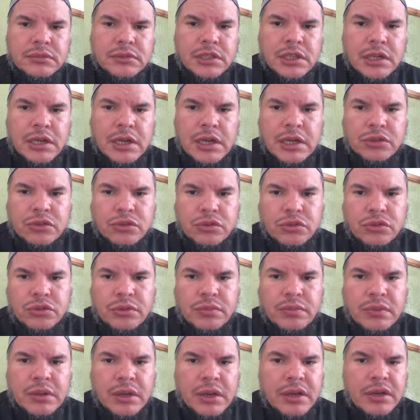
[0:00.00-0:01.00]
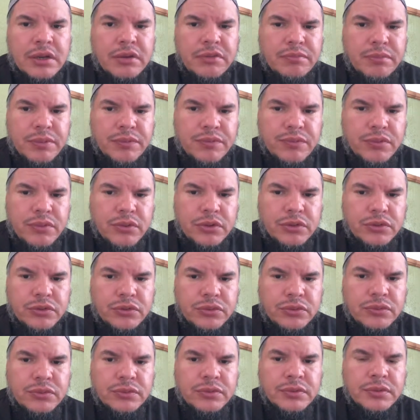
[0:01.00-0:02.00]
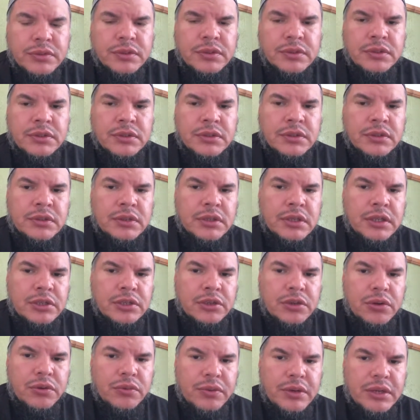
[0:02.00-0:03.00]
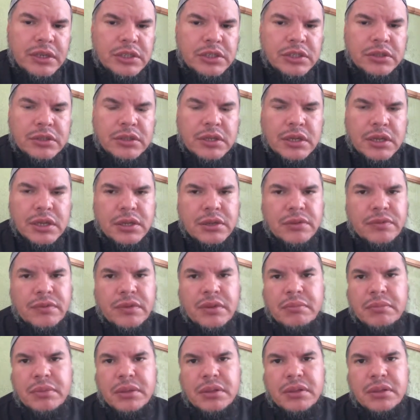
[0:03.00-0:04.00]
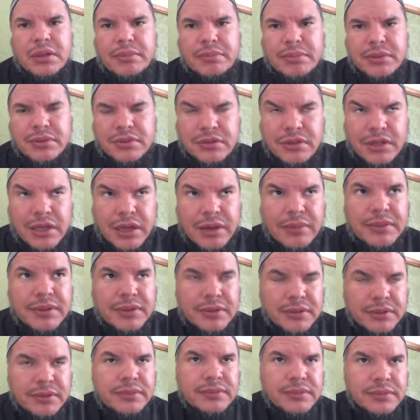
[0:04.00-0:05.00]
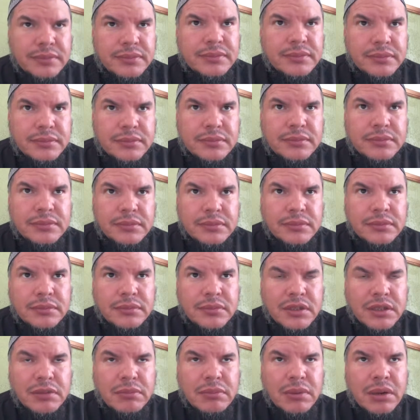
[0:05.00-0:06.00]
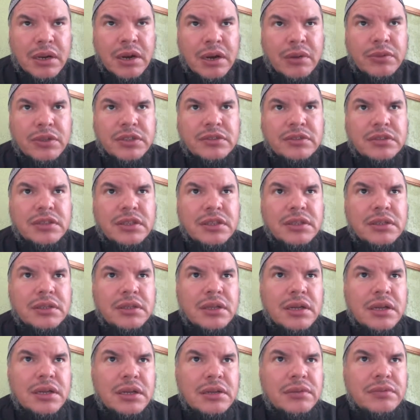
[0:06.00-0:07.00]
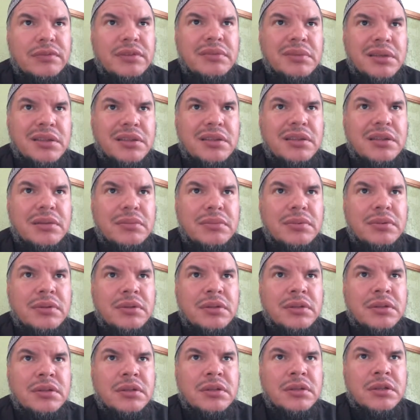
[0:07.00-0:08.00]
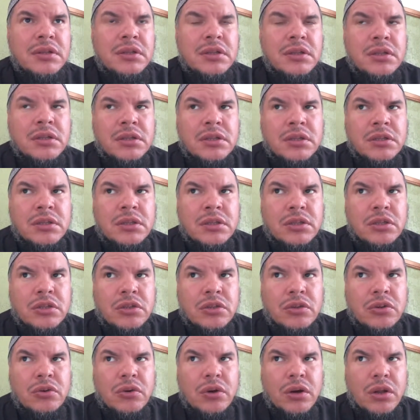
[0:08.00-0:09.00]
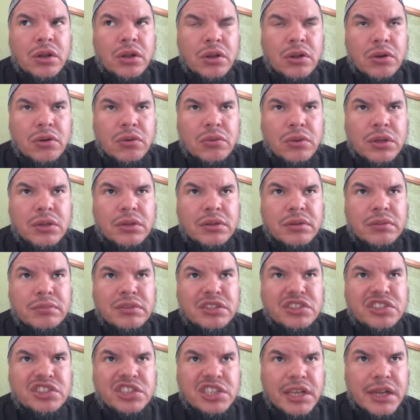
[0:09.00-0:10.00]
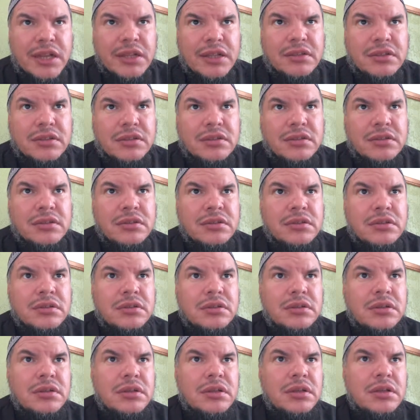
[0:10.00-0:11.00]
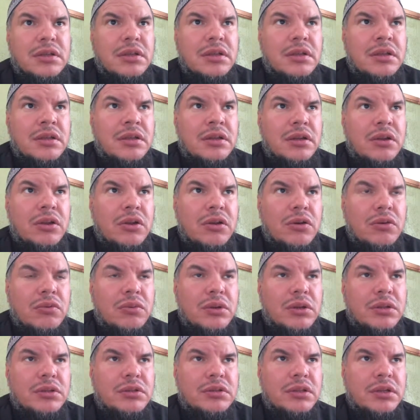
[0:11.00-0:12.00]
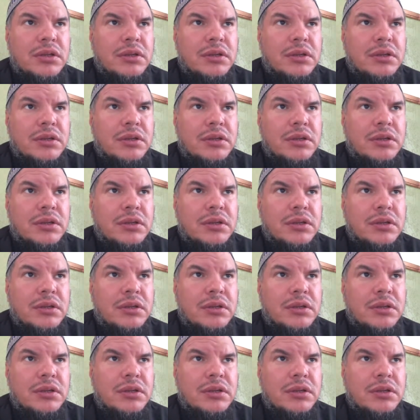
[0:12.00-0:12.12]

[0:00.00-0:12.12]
Yeah, I told you, Arif, before too, in your region, the Hanafi madhab is dominant. But I would study the Hanafi madhab, along with Mishkat and along with